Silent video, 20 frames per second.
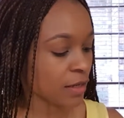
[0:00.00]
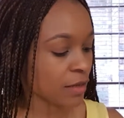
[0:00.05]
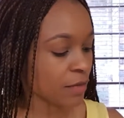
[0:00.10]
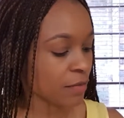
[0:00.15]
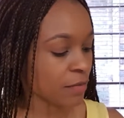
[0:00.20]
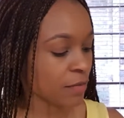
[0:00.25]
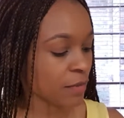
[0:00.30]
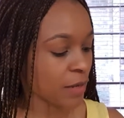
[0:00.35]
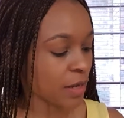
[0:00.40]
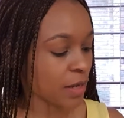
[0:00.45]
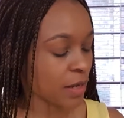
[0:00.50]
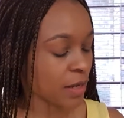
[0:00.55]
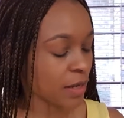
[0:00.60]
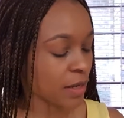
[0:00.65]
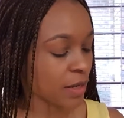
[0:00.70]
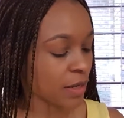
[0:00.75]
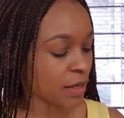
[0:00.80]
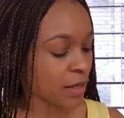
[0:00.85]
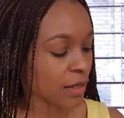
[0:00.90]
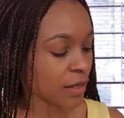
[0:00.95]

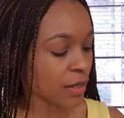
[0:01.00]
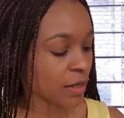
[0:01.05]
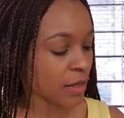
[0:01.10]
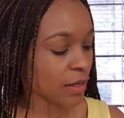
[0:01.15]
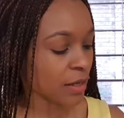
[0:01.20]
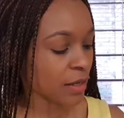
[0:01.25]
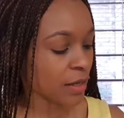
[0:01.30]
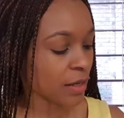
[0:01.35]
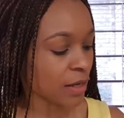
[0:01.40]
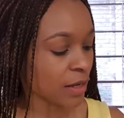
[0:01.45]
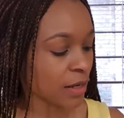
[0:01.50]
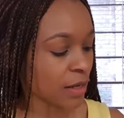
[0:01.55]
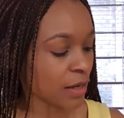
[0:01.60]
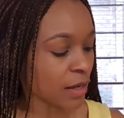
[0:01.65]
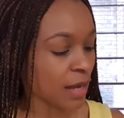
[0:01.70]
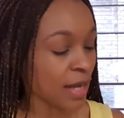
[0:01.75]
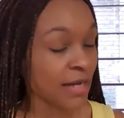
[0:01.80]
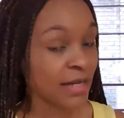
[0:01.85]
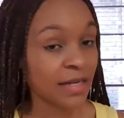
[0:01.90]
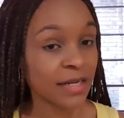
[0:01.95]
my
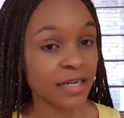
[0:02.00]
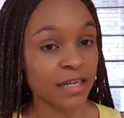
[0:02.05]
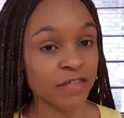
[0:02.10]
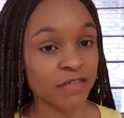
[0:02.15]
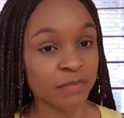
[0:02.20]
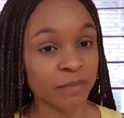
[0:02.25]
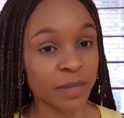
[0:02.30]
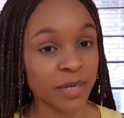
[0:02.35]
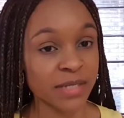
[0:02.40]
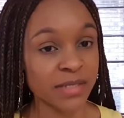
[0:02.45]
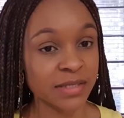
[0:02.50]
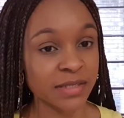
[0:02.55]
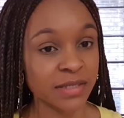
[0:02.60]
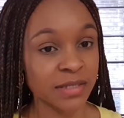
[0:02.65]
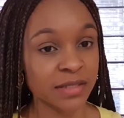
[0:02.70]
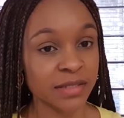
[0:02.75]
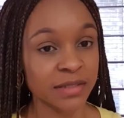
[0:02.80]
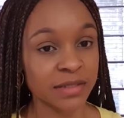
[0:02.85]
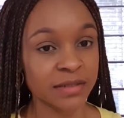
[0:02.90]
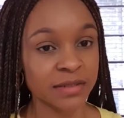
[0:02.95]
heart leaf
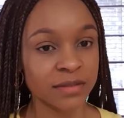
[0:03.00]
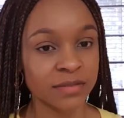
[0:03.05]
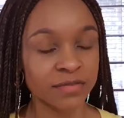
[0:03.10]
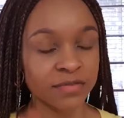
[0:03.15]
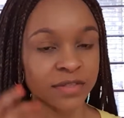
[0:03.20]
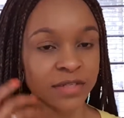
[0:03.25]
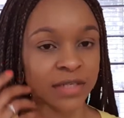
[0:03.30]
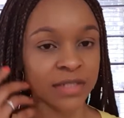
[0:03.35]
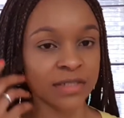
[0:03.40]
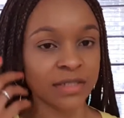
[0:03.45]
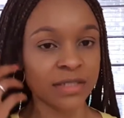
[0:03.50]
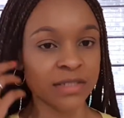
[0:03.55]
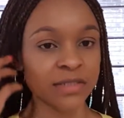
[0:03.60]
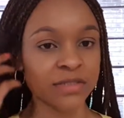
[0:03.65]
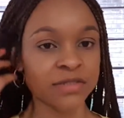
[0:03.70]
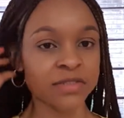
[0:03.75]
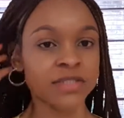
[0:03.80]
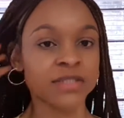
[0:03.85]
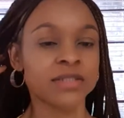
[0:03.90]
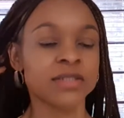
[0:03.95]
Brazil
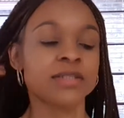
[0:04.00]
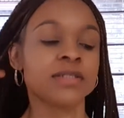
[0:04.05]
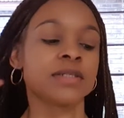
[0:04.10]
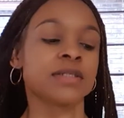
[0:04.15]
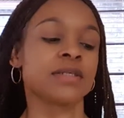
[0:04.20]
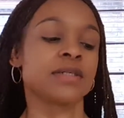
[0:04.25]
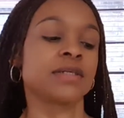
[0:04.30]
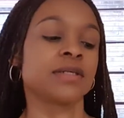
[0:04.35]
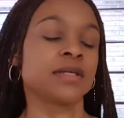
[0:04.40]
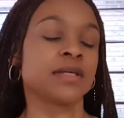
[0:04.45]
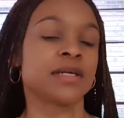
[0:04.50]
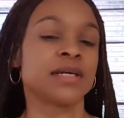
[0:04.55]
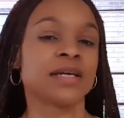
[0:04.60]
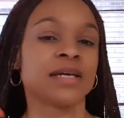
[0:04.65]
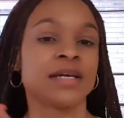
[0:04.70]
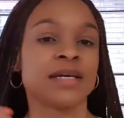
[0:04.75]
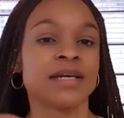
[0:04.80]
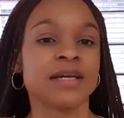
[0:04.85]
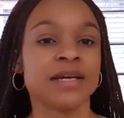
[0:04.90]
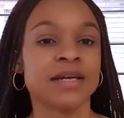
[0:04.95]
philodendron.
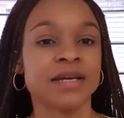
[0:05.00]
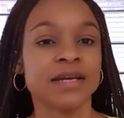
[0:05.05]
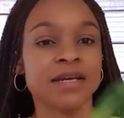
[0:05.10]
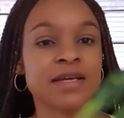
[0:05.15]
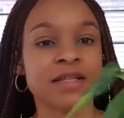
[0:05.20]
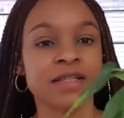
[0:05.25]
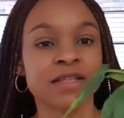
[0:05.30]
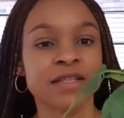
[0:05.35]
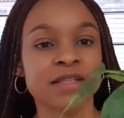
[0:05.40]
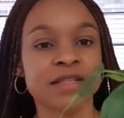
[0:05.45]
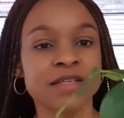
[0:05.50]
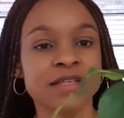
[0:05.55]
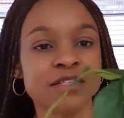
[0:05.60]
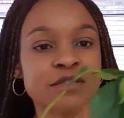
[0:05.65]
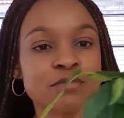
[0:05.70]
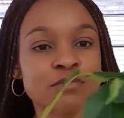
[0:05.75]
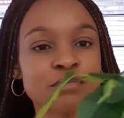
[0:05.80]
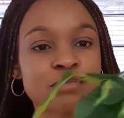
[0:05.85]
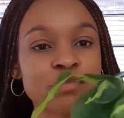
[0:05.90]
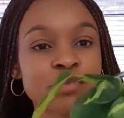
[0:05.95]
This
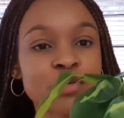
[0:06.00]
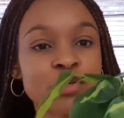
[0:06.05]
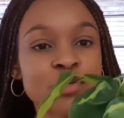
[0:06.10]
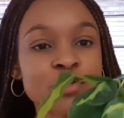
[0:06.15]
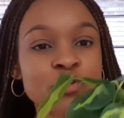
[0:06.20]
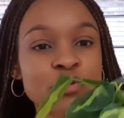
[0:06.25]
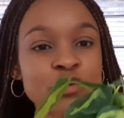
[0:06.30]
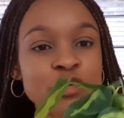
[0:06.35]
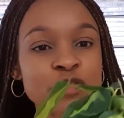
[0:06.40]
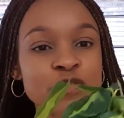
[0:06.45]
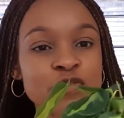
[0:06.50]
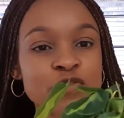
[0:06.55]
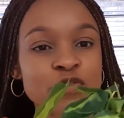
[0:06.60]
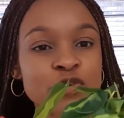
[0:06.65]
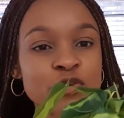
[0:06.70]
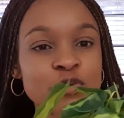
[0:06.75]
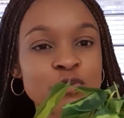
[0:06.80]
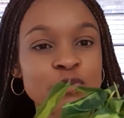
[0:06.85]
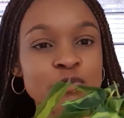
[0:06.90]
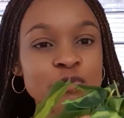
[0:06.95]

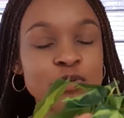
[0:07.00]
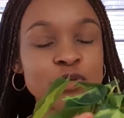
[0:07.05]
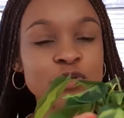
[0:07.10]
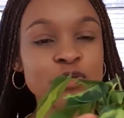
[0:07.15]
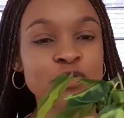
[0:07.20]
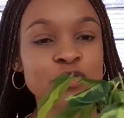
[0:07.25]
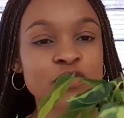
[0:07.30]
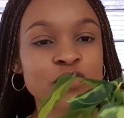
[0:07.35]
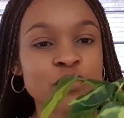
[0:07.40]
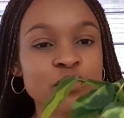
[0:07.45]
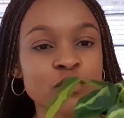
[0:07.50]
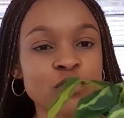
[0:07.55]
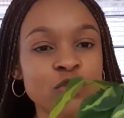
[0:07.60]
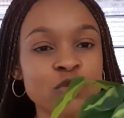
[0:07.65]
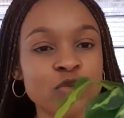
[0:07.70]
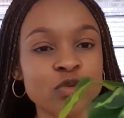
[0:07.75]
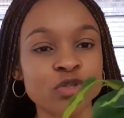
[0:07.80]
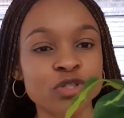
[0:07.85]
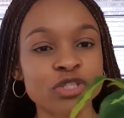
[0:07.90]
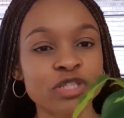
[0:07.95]
beautiful, beautiful
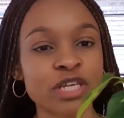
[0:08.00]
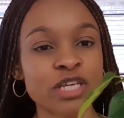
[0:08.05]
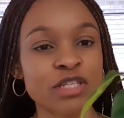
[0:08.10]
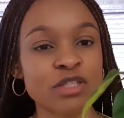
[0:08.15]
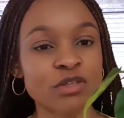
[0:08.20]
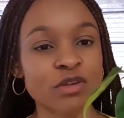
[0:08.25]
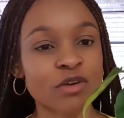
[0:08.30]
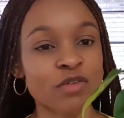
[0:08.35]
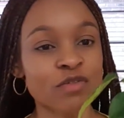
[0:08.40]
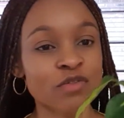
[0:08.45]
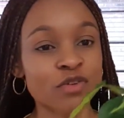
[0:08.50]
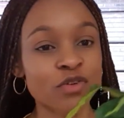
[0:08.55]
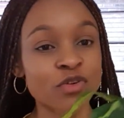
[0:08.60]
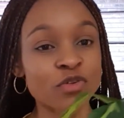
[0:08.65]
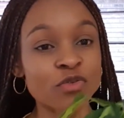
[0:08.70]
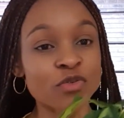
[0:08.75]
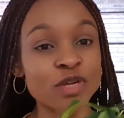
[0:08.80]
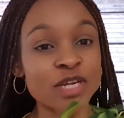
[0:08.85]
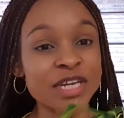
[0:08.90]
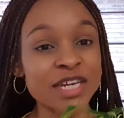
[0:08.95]
2 shades of
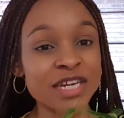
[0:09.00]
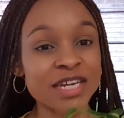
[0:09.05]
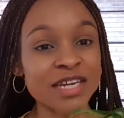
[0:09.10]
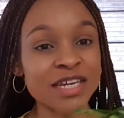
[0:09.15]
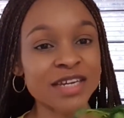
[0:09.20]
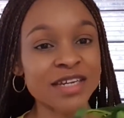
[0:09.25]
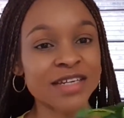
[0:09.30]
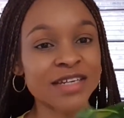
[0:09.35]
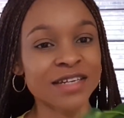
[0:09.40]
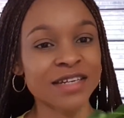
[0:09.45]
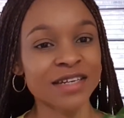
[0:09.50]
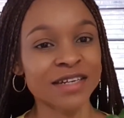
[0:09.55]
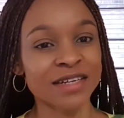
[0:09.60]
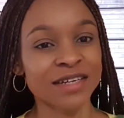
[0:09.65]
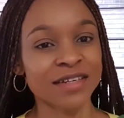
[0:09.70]
green